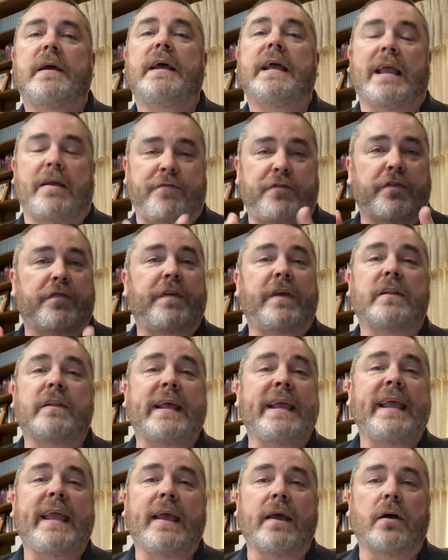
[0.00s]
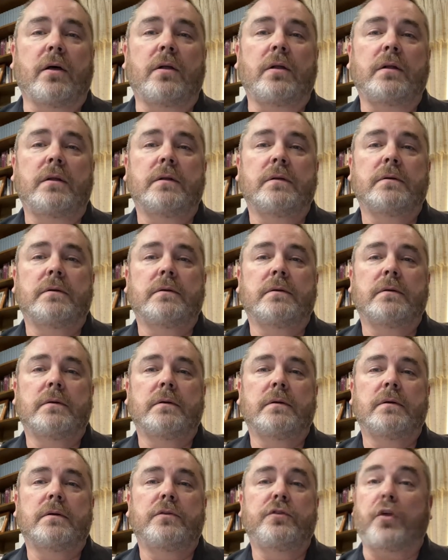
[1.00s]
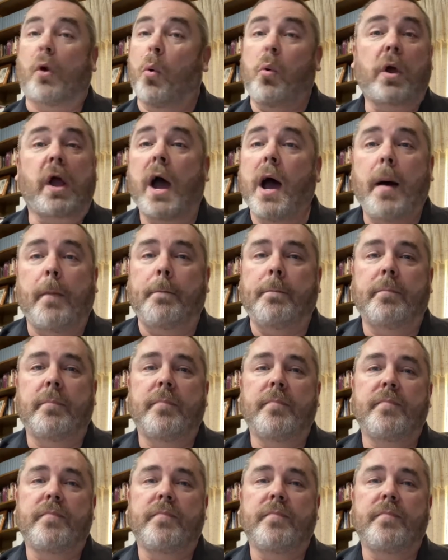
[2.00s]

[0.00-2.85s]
If you're feeling ill, don't come.